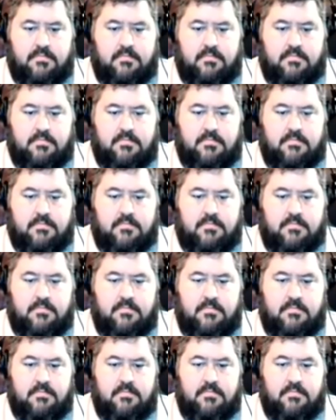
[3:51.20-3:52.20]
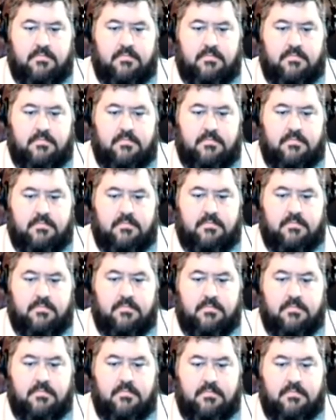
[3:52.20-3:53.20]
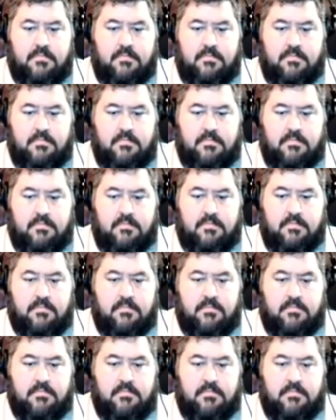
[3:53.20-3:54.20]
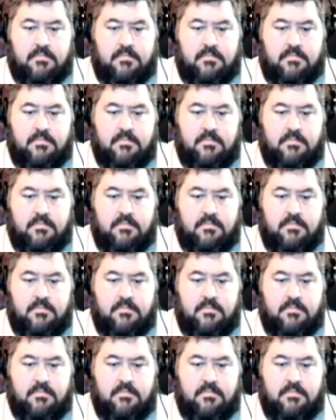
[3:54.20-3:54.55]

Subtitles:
[no speech]